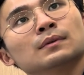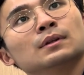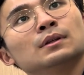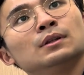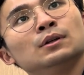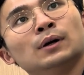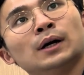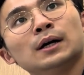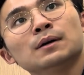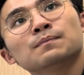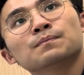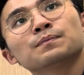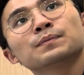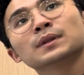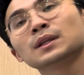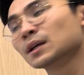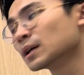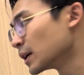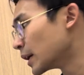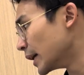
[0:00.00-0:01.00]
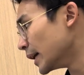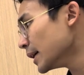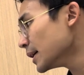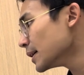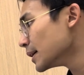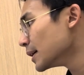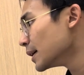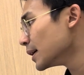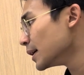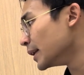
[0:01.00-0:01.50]
No, huh?
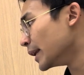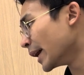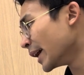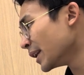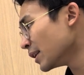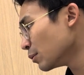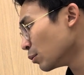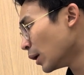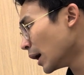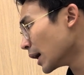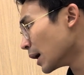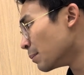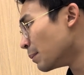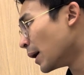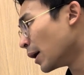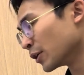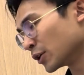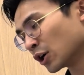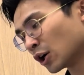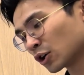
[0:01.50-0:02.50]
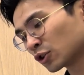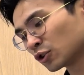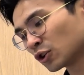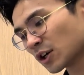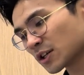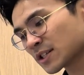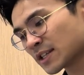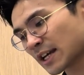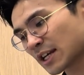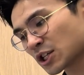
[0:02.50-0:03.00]
Okay, then what about your
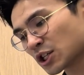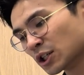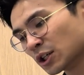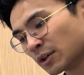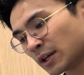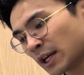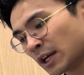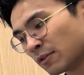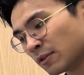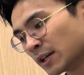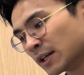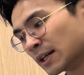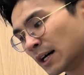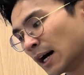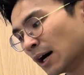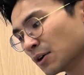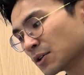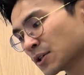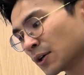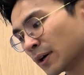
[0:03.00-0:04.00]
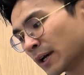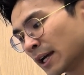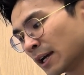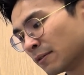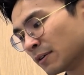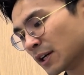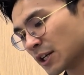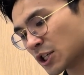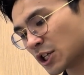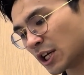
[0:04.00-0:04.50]
cross-sectional area? How's your
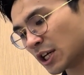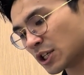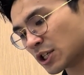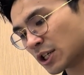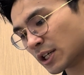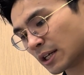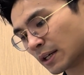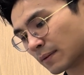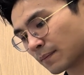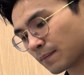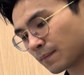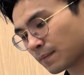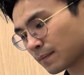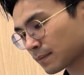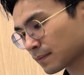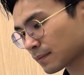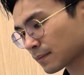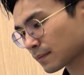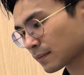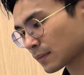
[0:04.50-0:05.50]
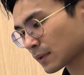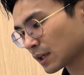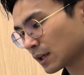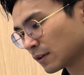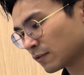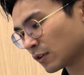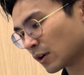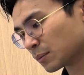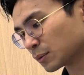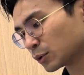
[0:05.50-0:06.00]
area changing?
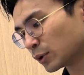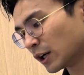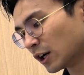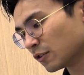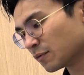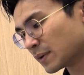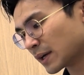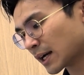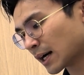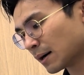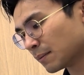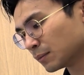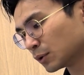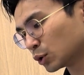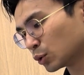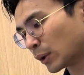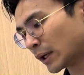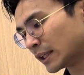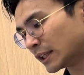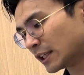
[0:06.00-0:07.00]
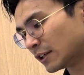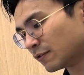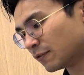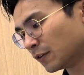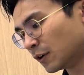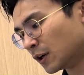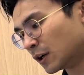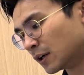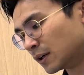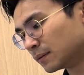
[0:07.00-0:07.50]
From 12 become
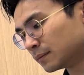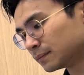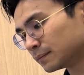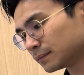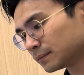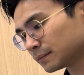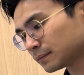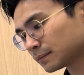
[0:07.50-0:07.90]
24.